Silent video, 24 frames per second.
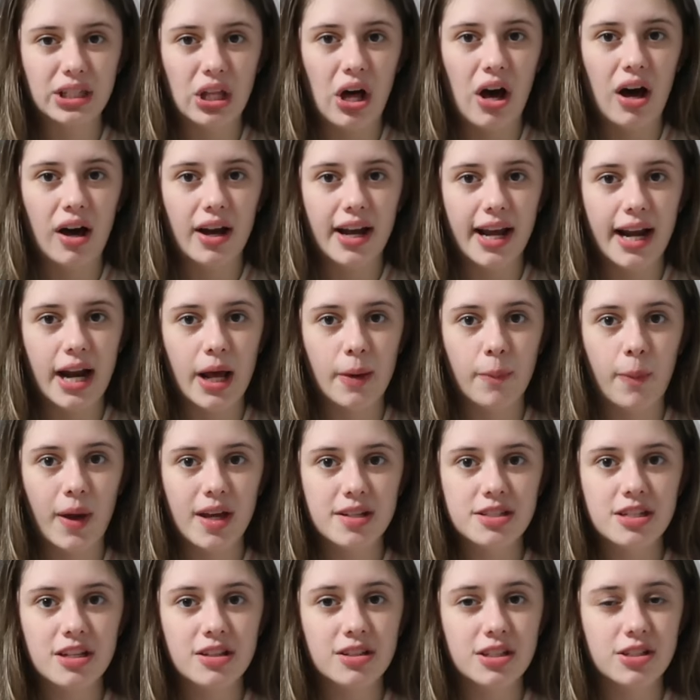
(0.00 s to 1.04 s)
long and I
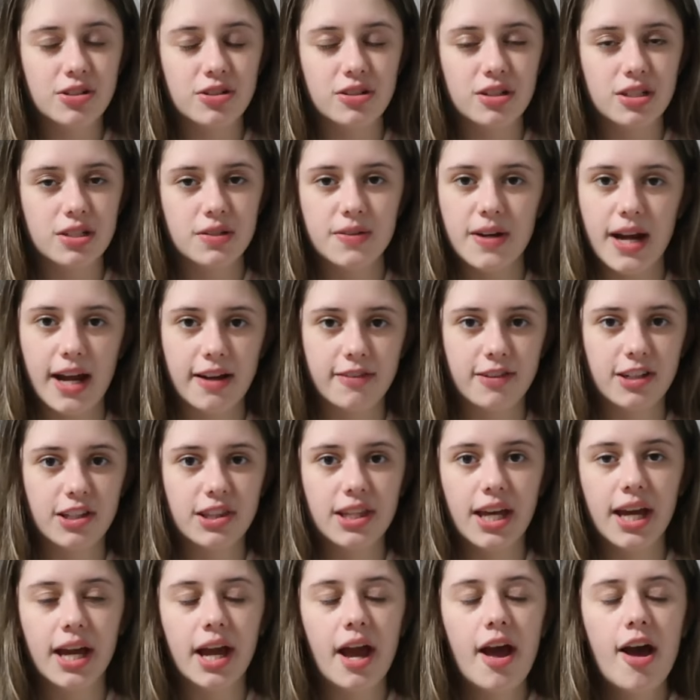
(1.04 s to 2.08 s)
basically do this for
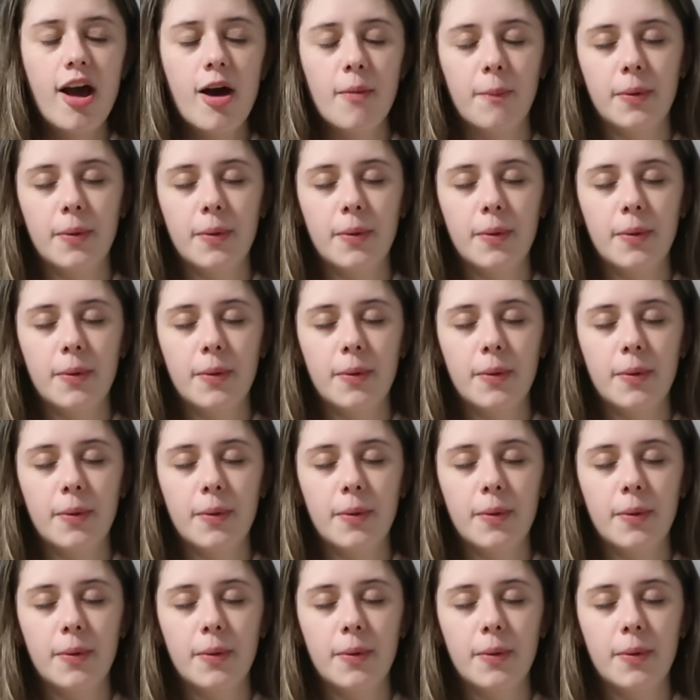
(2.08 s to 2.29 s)
everything